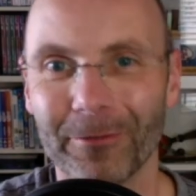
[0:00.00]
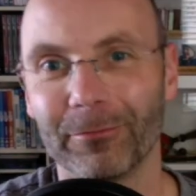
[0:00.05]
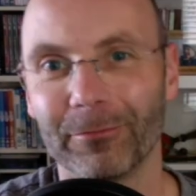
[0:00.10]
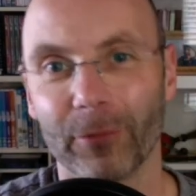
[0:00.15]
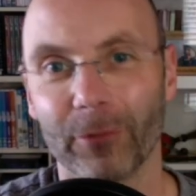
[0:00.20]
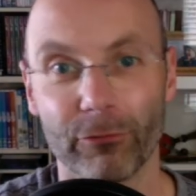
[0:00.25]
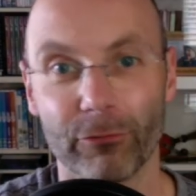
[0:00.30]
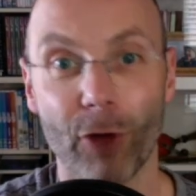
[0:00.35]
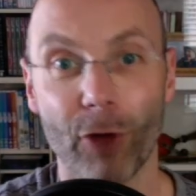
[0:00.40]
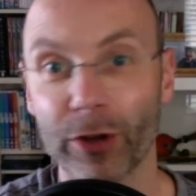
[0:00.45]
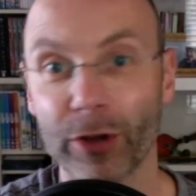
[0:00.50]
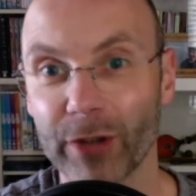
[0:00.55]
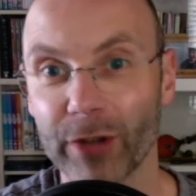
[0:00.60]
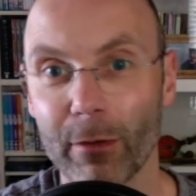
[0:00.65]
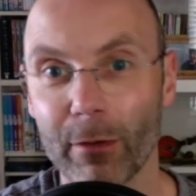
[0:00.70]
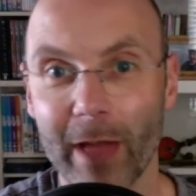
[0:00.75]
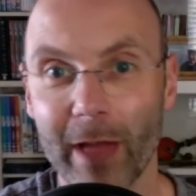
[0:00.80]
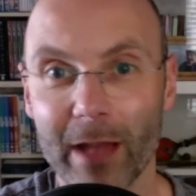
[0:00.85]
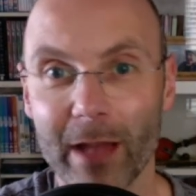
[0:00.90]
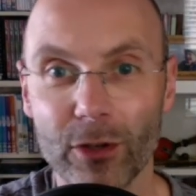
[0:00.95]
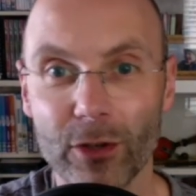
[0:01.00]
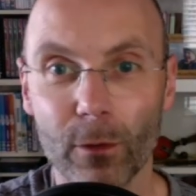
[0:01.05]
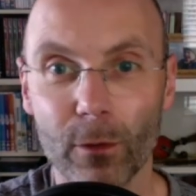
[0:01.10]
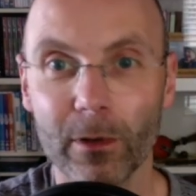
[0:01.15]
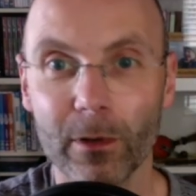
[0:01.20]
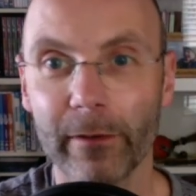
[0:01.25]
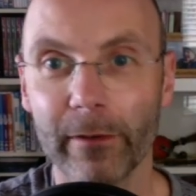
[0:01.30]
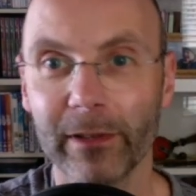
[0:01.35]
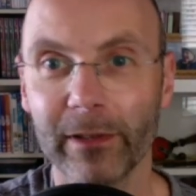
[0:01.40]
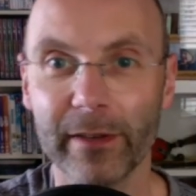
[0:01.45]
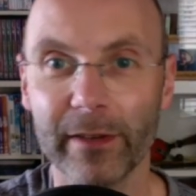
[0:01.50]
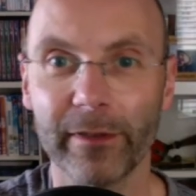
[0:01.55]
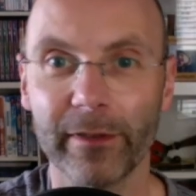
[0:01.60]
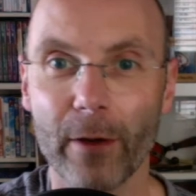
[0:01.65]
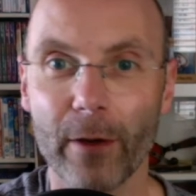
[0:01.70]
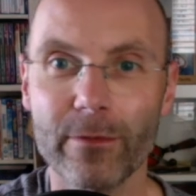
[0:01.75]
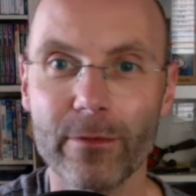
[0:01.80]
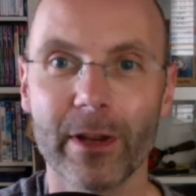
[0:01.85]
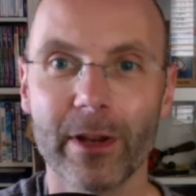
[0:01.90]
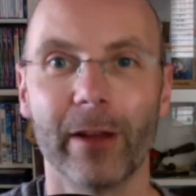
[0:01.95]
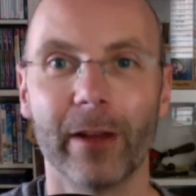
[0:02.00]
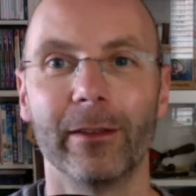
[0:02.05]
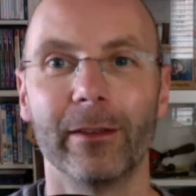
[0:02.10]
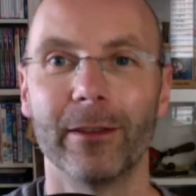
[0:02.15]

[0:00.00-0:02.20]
Righto then, you lovely folk.